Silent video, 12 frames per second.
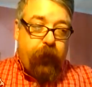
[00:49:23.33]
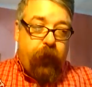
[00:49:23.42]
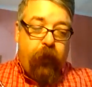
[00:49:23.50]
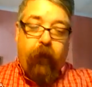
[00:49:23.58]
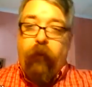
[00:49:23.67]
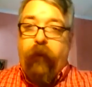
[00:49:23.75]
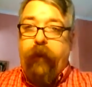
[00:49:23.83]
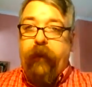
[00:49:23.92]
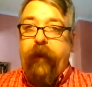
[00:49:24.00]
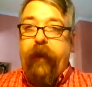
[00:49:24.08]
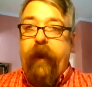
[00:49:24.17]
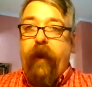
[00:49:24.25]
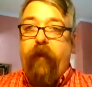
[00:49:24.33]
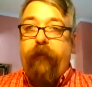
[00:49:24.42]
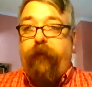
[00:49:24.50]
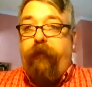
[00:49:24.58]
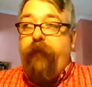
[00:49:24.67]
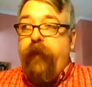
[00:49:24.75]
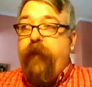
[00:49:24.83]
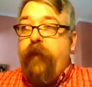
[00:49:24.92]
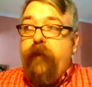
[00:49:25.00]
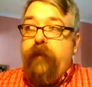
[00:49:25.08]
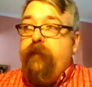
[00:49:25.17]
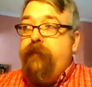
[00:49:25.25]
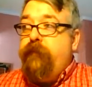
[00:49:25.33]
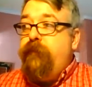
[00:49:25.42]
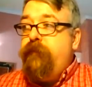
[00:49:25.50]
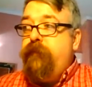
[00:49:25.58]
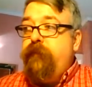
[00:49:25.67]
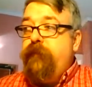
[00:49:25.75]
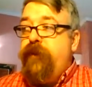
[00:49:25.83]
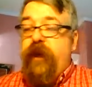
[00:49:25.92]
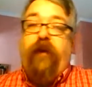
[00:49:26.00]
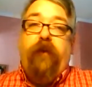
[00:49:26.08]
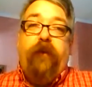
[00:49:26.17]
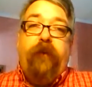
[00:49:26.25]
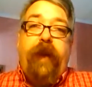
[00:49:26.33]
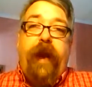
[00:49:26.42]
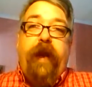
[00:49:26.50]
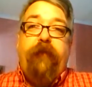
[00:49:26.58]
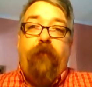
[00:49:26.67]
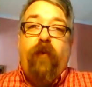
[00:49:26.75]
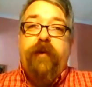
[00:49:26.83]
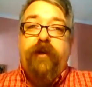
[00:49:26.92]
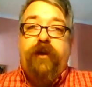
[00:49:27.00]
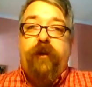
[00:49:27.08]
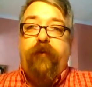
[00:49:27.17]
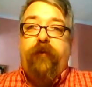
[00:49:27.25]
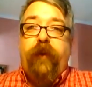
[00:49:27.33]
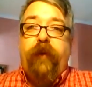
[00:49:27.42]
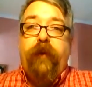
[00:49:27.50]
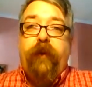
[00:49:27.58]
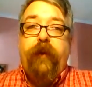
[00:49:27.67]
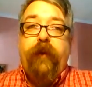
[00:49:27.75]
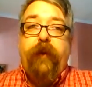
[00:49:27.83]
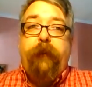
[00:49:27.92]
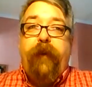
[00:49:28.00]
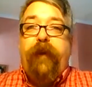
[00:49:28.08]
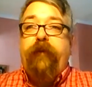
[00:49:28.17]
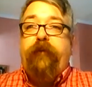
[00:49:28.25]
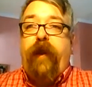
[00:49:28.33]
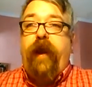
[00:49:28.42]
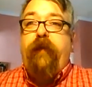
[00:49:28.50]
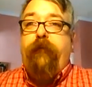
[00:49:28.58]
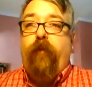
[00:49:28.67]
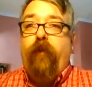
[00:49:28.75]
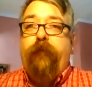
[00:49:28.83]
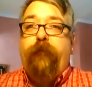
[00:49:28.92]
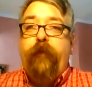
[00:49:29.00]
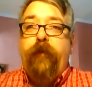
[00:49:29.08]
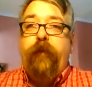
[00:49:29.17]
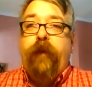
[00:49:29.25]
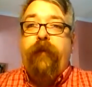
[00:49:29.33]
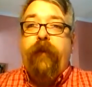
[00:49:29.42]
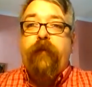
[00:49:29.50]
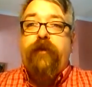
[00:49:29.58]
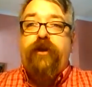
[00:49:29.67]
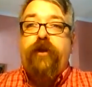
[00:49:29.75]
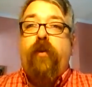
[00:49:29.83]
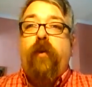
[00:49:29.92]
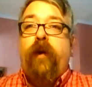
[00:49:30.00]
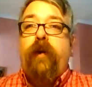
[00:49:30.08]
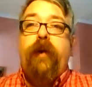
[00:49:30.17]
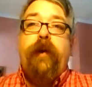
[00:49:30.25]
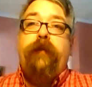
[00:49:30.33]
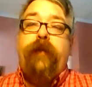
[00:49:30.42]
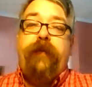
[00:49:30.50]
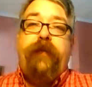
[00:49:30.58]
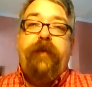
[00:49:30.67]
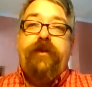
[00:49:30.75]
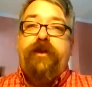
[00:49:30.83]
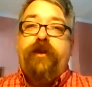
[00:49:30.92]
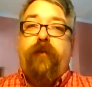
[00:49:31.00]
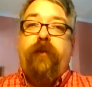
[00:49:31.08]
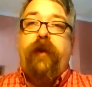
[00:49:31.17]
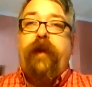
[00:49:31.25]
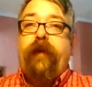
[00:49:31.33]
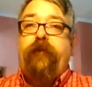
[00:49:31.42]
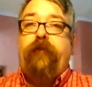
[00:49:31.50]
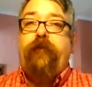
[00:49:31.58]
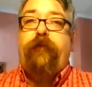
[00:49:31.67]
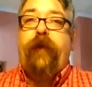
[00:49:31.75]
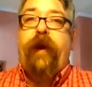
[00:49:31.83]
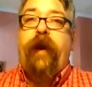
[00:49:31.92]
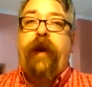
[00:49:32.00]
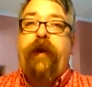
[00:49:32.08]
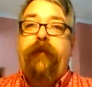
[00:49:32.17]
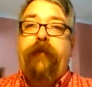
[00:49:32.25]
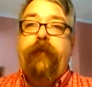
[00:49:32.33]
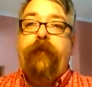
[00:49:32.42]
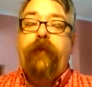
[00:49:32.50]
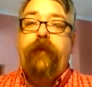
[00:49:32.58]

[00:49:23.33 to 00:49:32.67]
can now generally have more children because they have more food, and they're sure that these children can survive